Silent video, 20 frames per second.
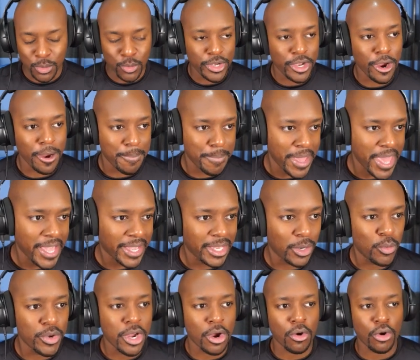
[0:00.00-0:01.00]
we are back,
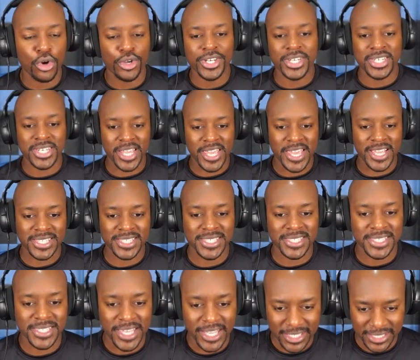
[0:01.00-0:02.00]
and we are on day
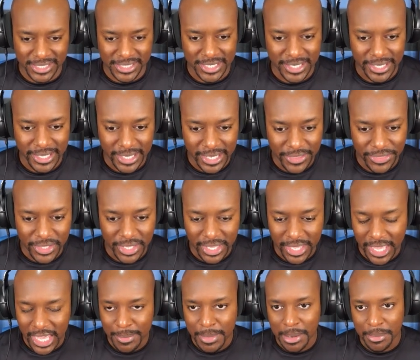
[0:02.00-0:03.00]
6 in the
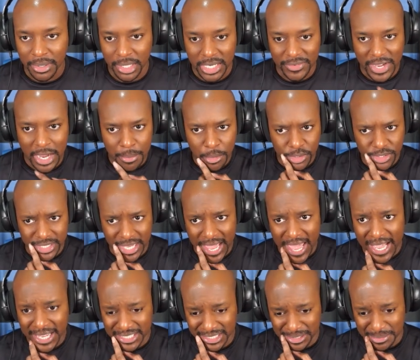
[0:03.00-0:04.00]
game, I believe. I almost
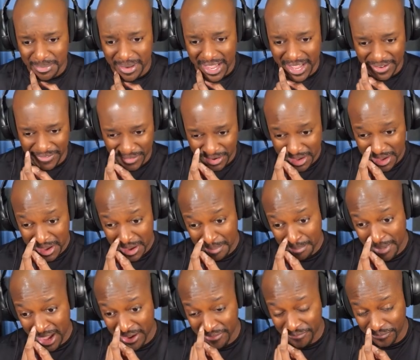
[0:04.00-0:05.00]
axed
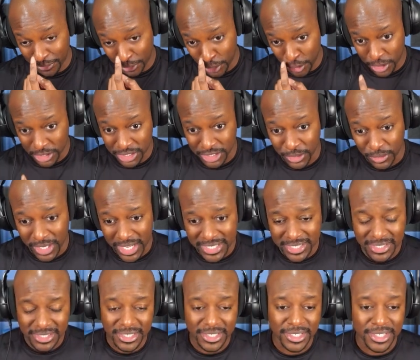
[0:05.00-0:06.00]
my floor, so let's
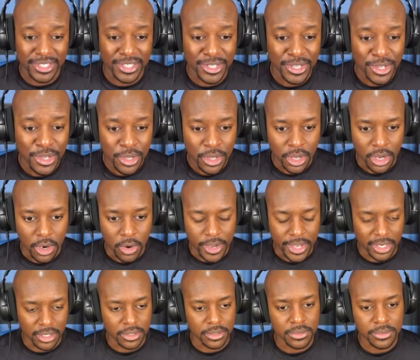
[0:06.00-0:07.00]
see. Oh,
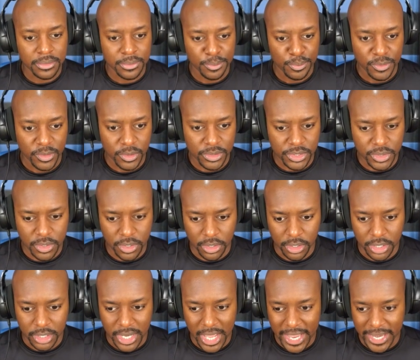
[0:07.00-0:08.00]
hello. What's going
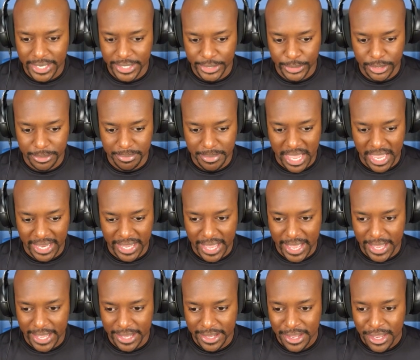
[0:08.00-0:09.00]
on? How you doing, my
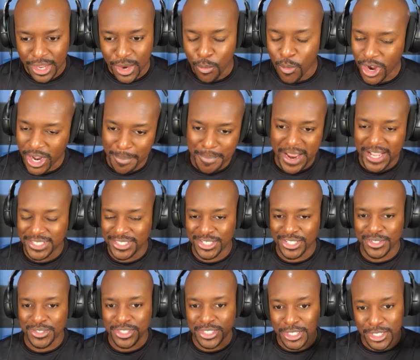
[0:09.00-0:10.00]
guy? Welcome back to
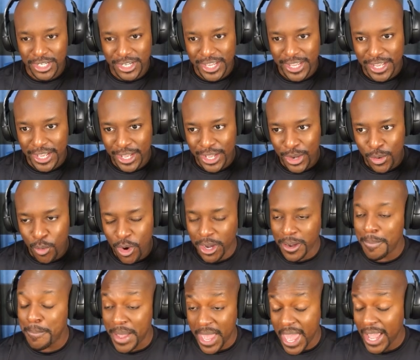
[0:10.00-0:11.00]
the
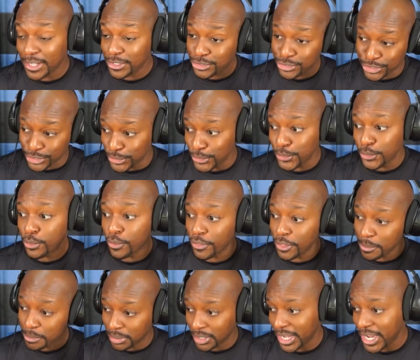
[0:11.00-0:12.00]

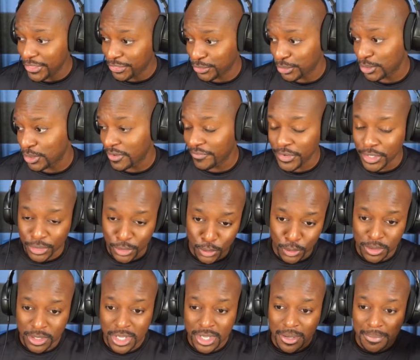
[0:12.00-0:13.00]
playthrough. If you're new,
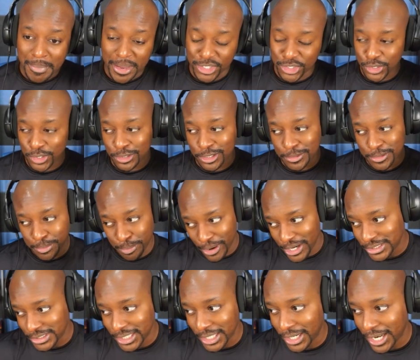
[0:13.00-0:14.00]
make sure you
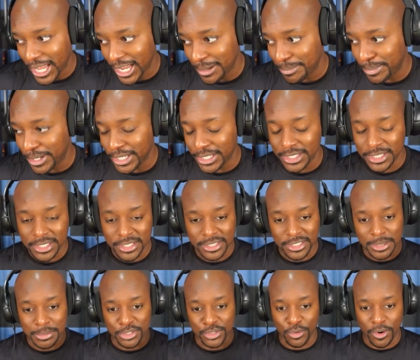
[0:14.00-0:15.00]
press that like button,
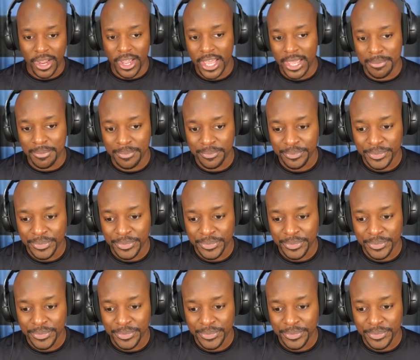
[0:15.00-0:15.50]
subscribe,